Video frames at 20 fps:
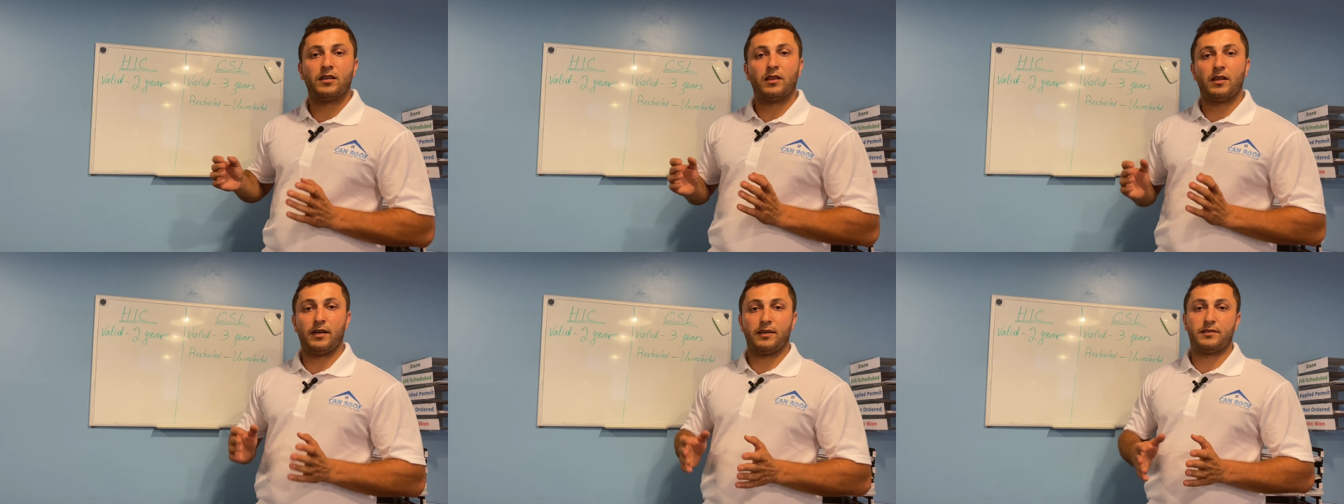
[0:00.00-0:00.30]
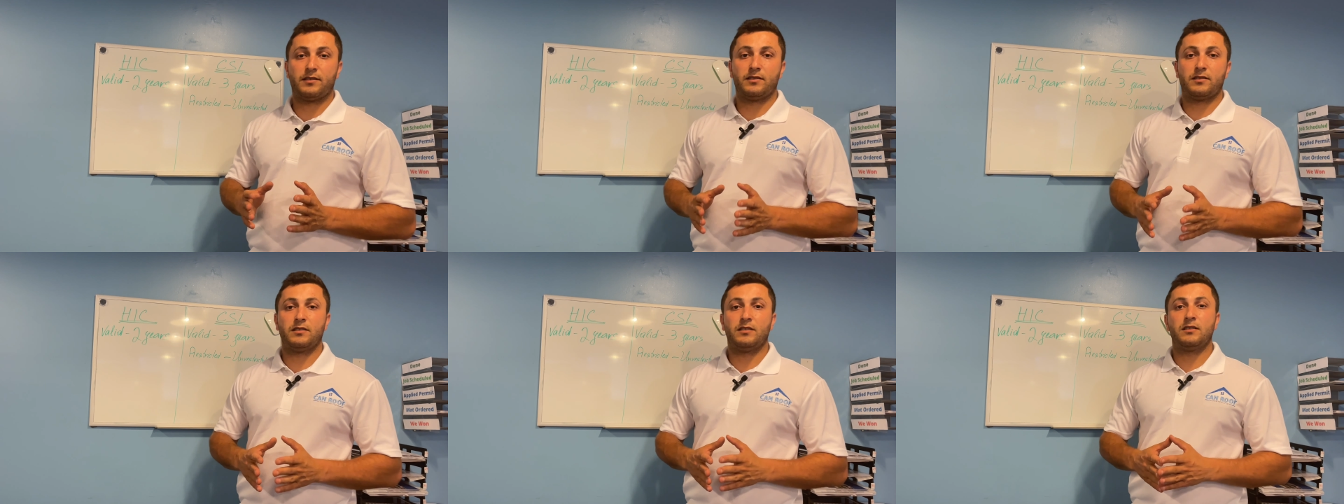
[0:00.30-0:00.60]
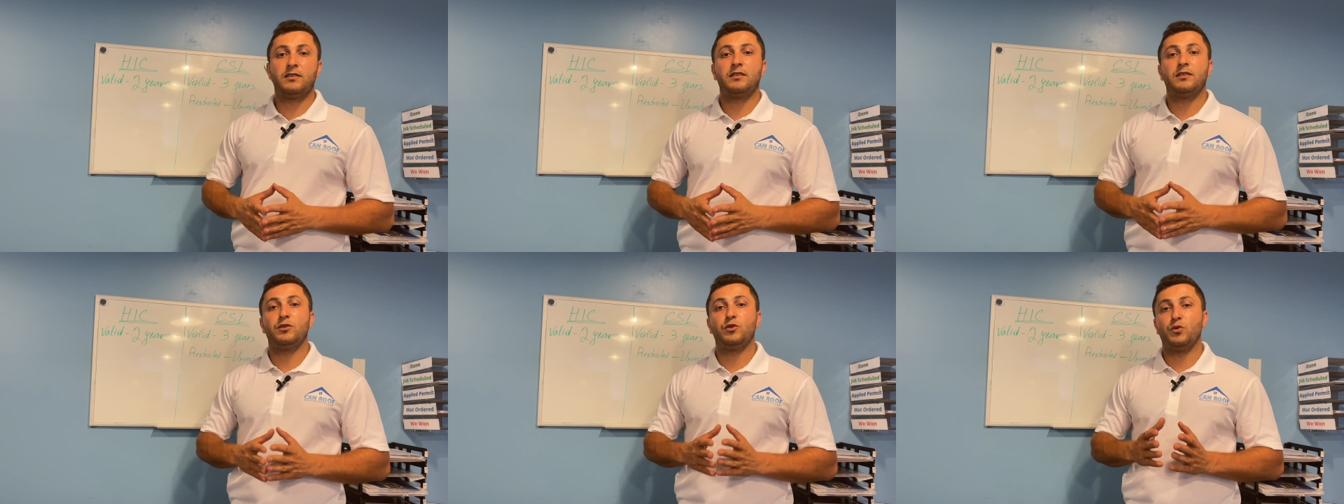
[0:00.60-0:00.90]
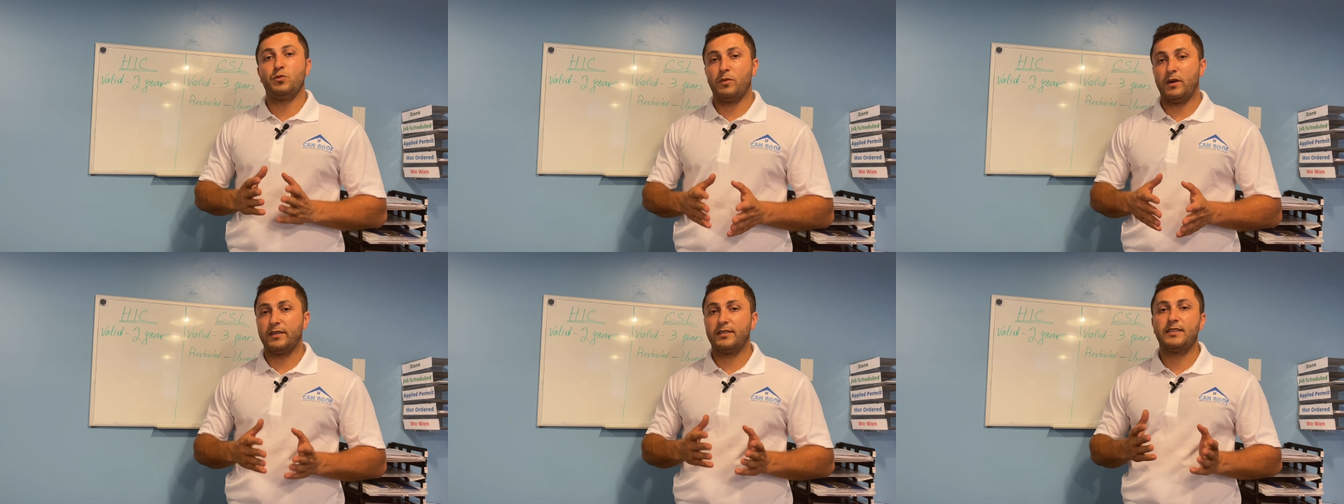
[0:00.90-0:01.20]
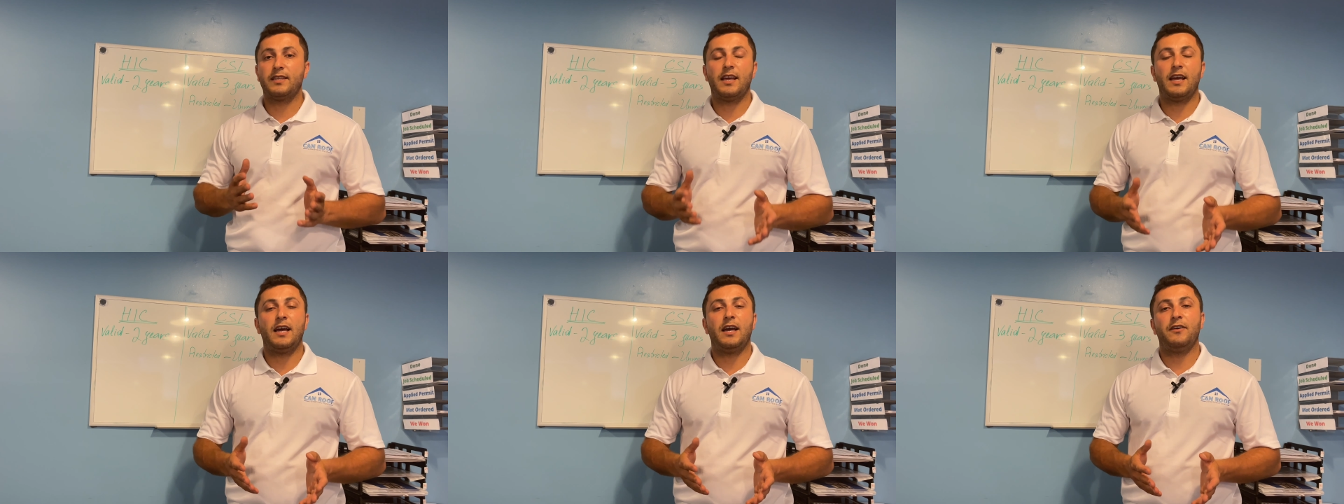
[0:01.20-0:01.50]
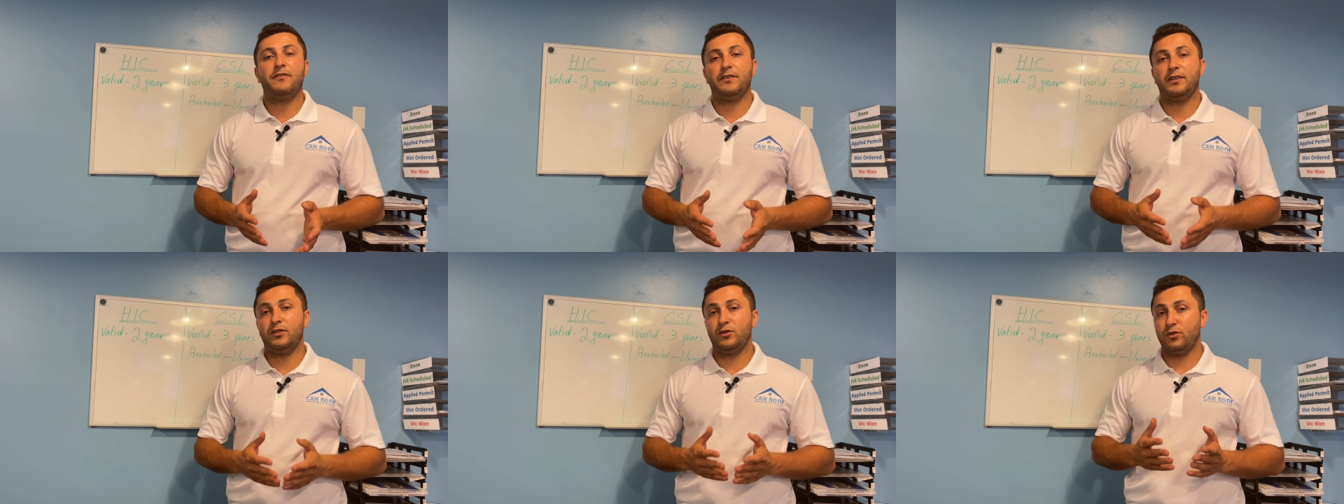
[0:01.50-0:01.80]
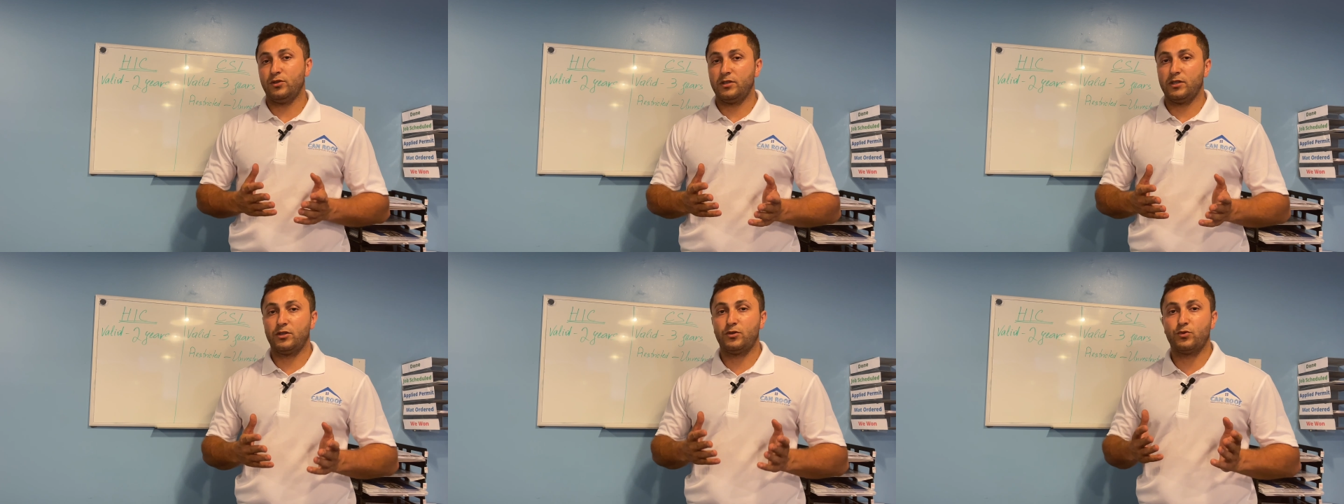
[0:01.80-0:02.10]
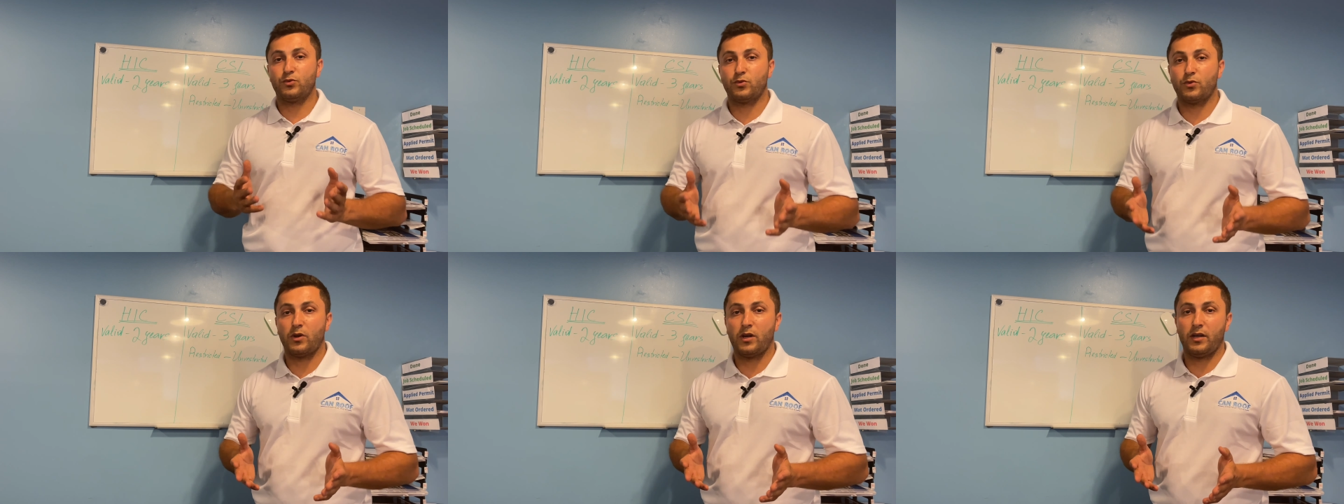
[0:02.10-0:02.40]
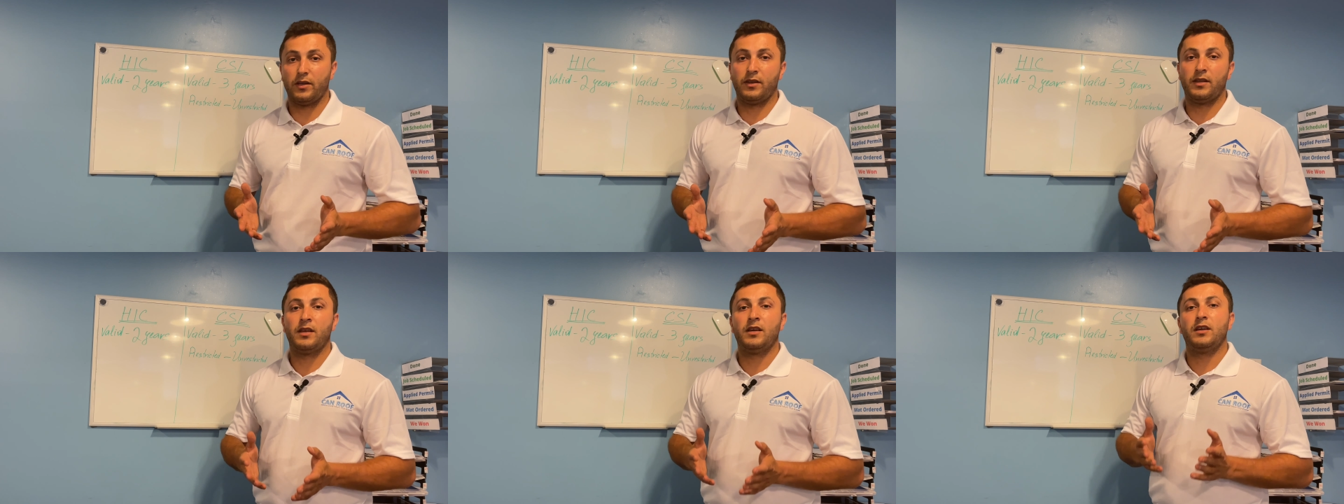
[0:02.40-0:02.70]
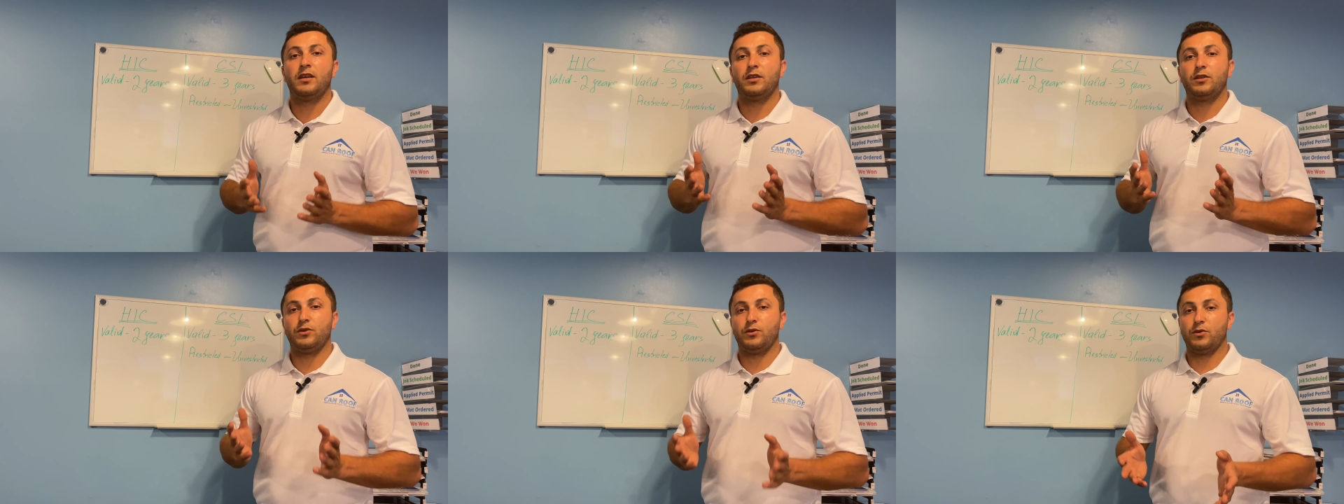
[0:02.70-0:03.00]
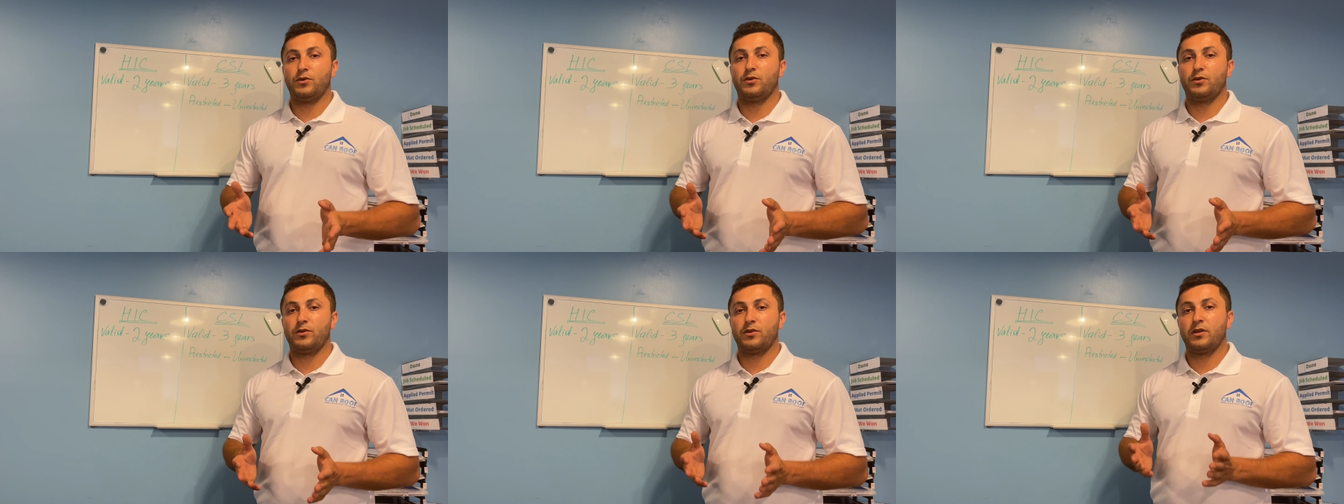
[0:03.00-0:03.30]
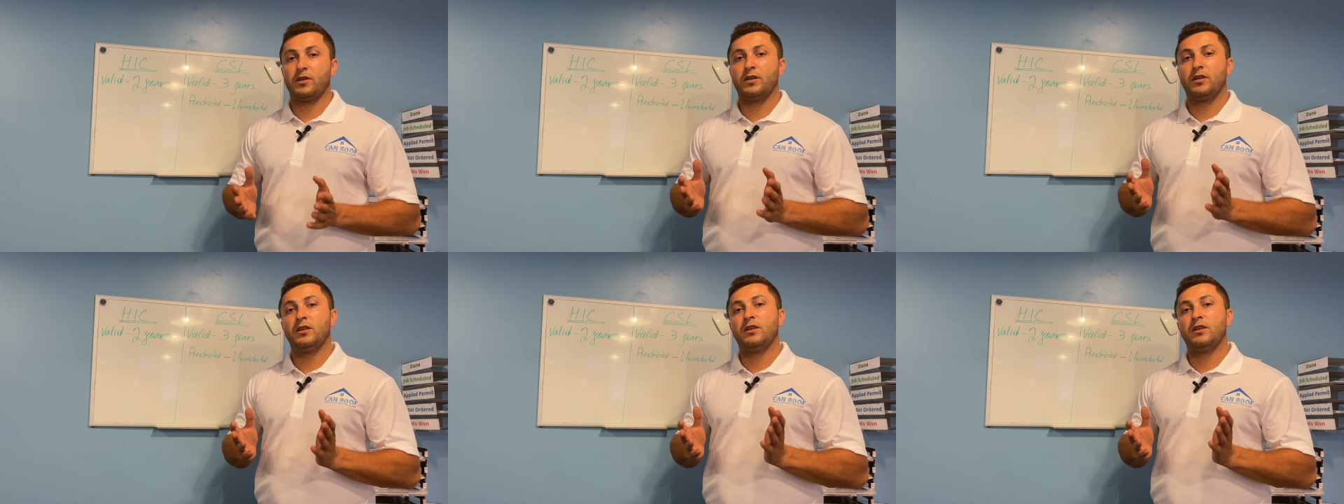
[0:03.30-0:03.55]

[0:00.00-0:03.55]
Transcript: licenses you must have in order to run your